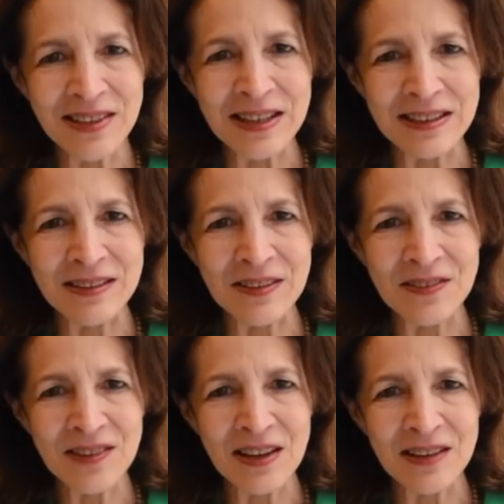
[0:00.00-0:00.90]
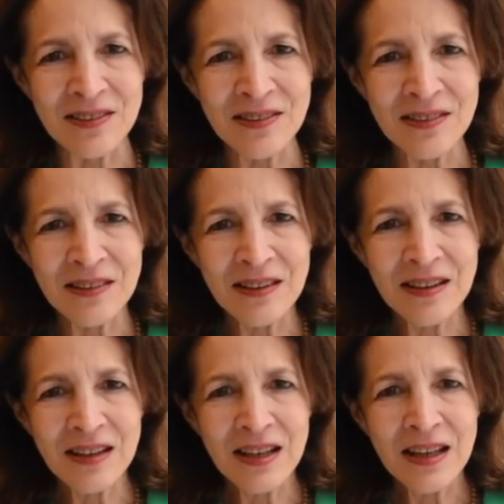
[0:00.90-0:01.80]
take it in this case.
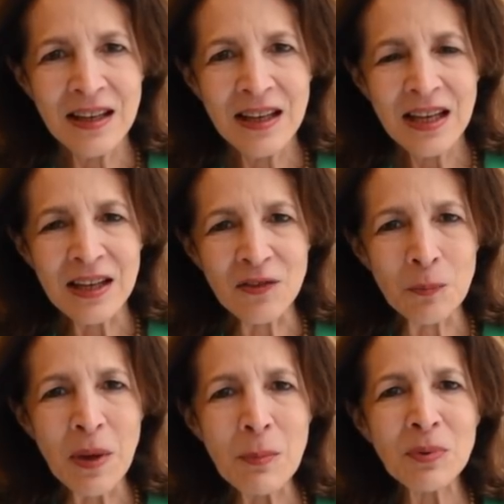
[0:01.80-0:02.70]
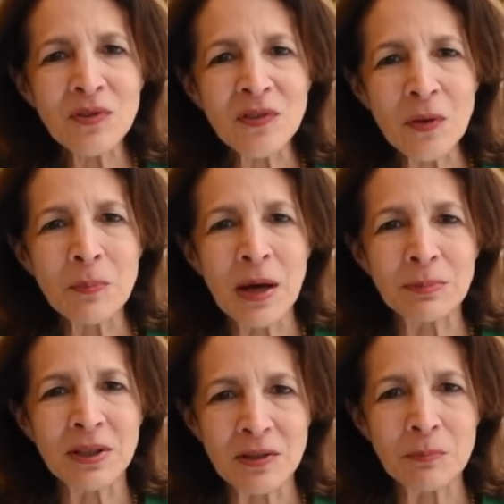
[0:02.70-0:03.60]
It's members of the
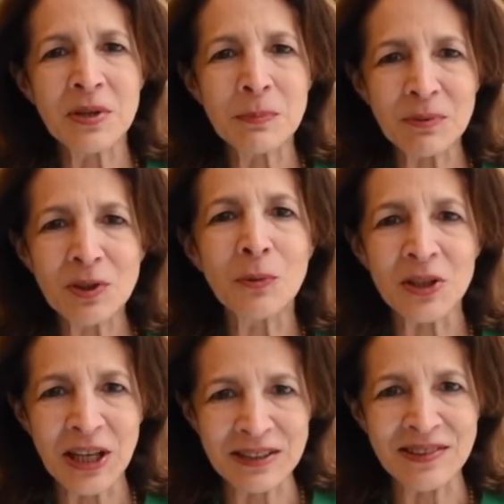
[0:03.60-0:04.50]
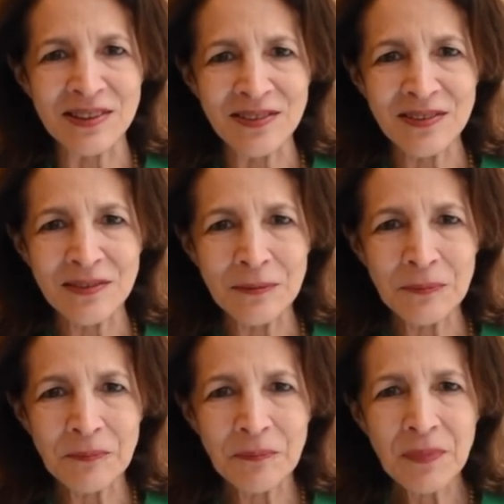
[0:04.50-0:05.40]
public, the people who elect us.
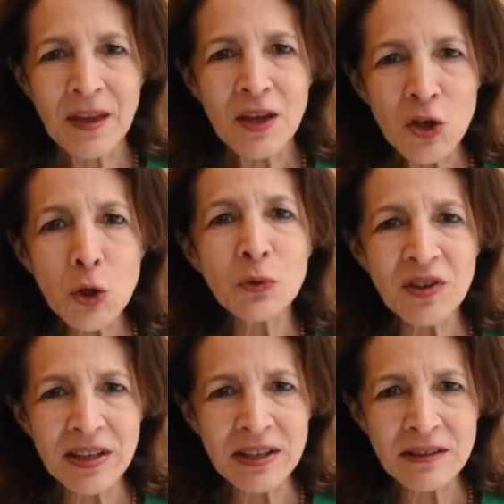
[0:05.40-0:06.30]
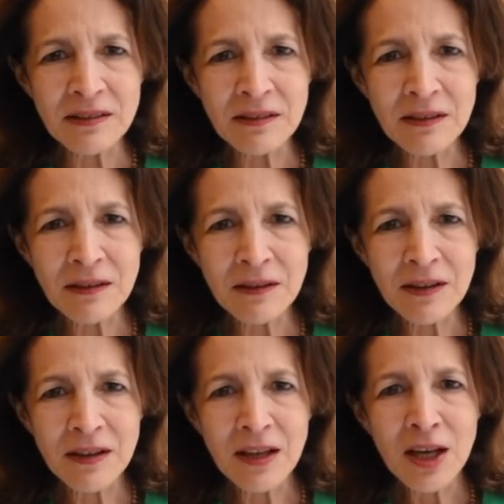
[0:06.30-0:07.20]
You did it.
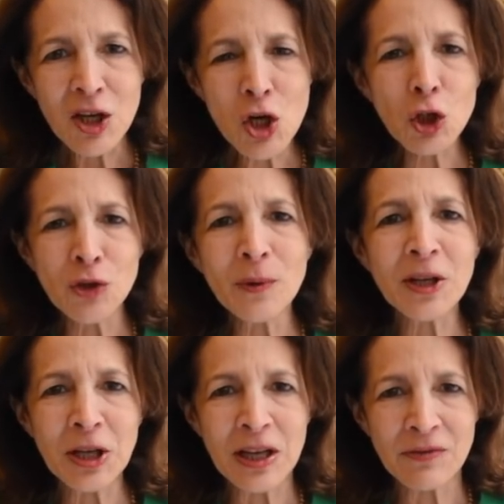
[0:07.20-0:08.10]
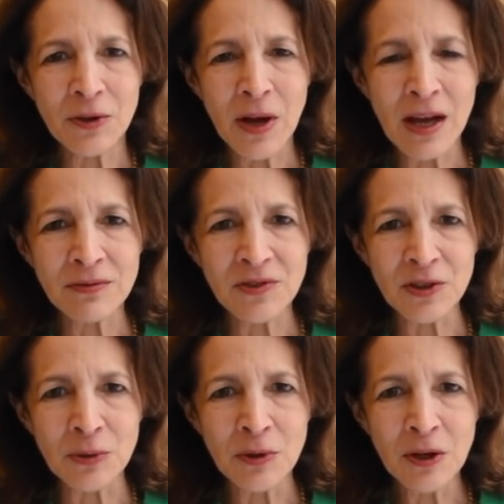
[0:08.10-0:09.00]
You'll do it again if you have
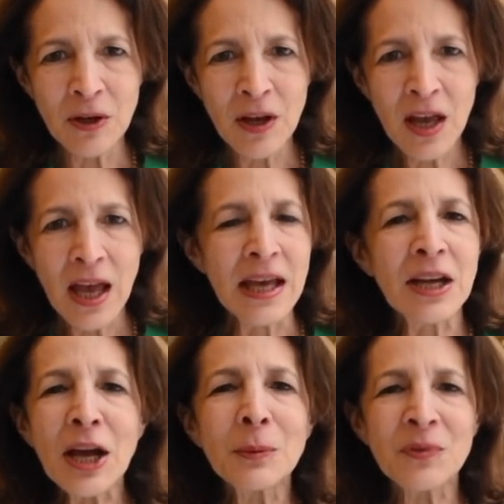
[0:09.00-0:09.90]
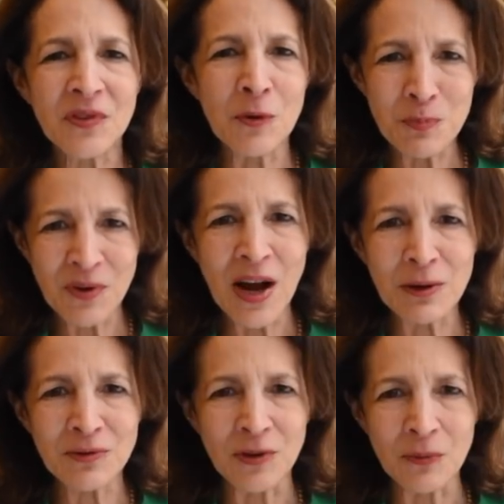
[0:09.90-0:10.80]
to. And I am so
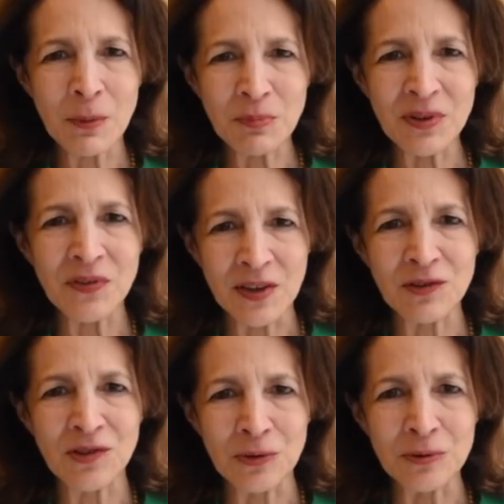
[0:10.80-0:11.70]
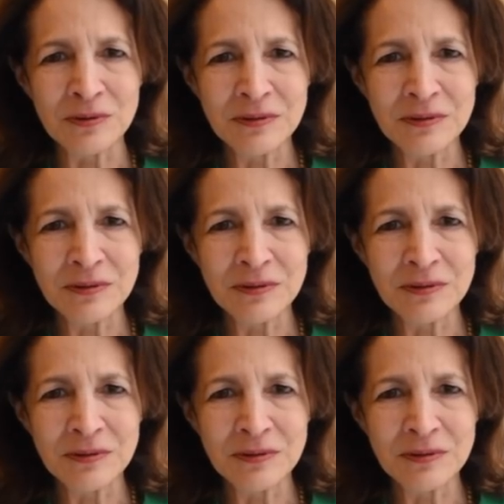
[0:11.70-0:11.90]
proud to represent you.